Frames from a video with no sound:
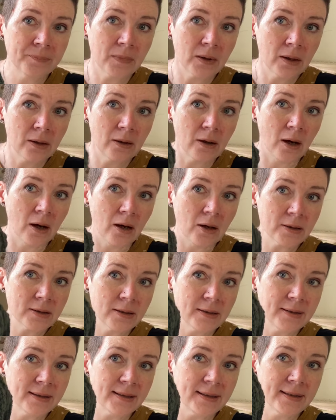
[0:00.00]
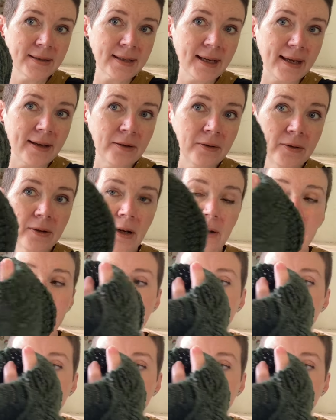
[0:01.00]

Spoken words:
garter detail going